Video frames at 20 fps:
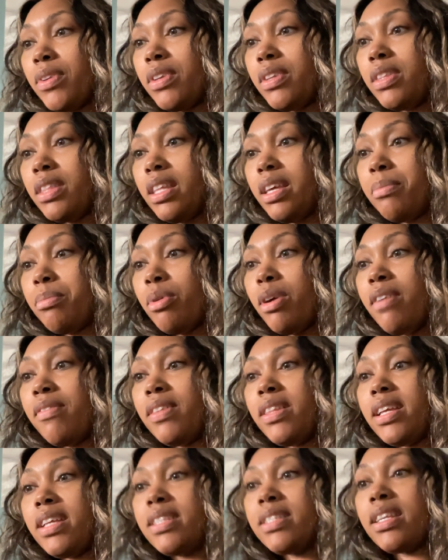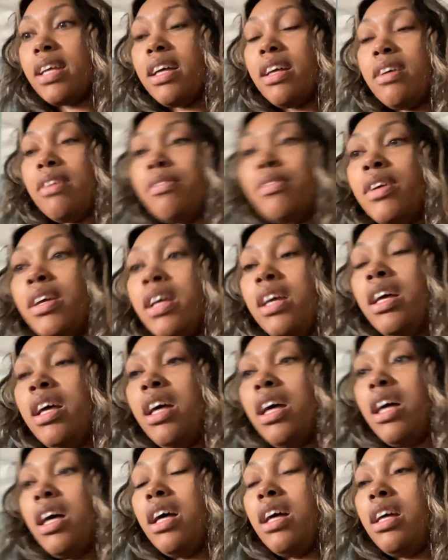the prevalence of
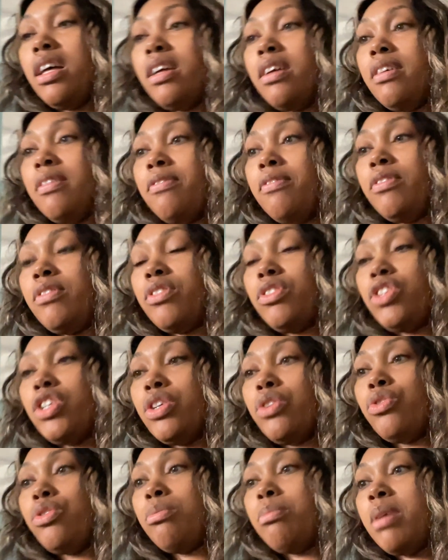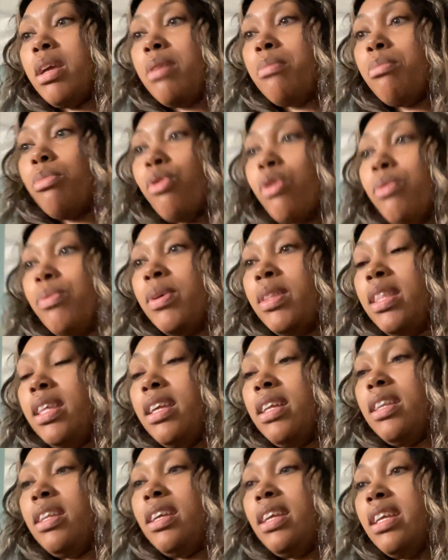children being born with
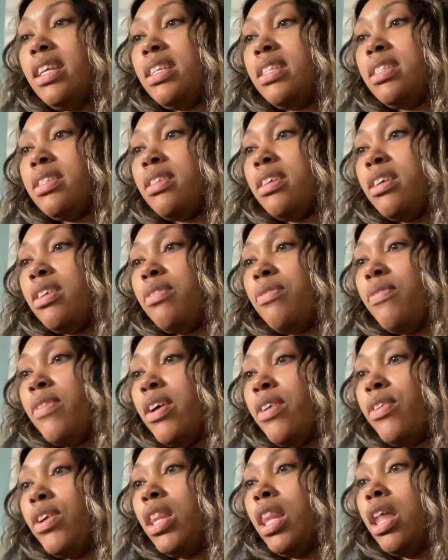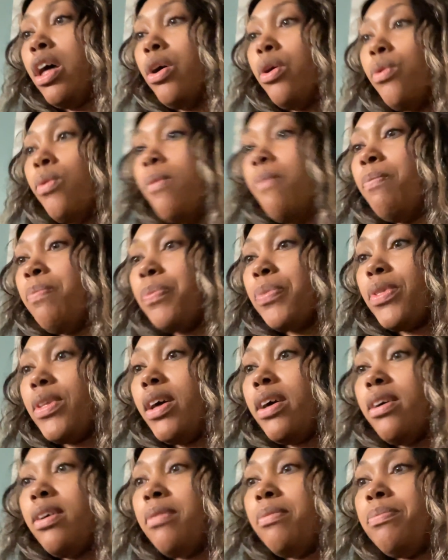it is very low.
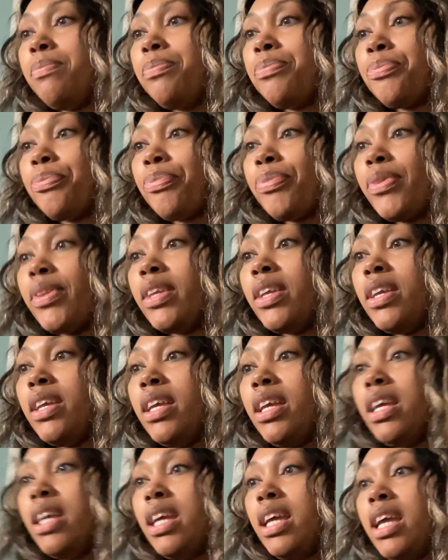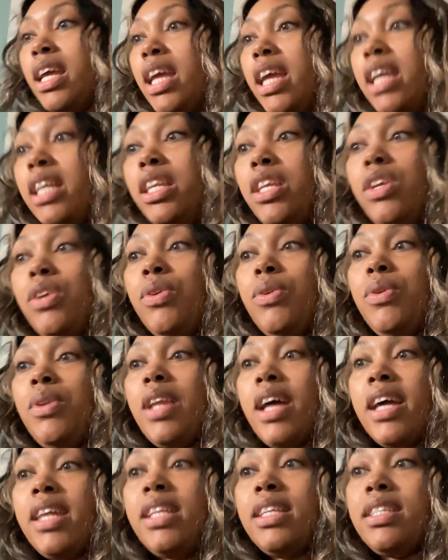Um, in the
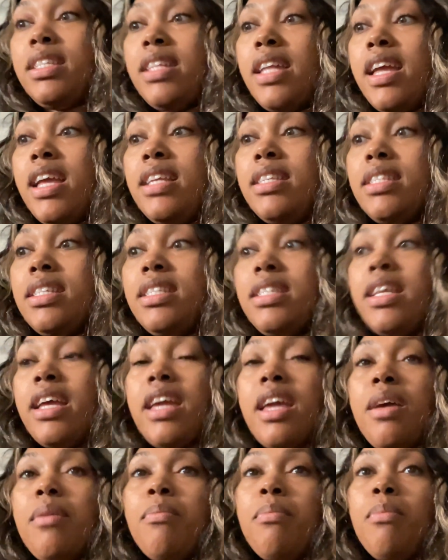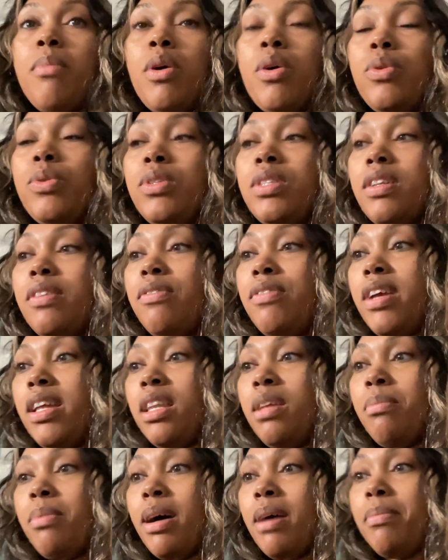United States, the second most
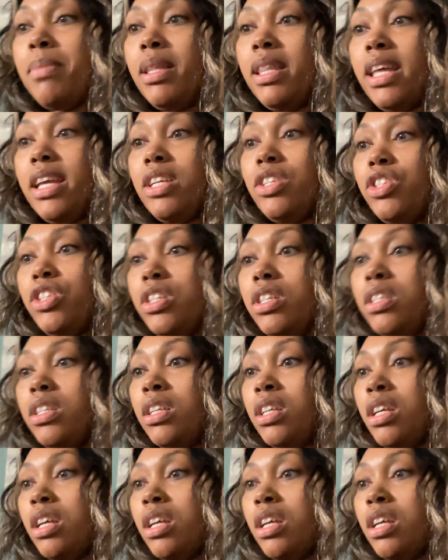affected population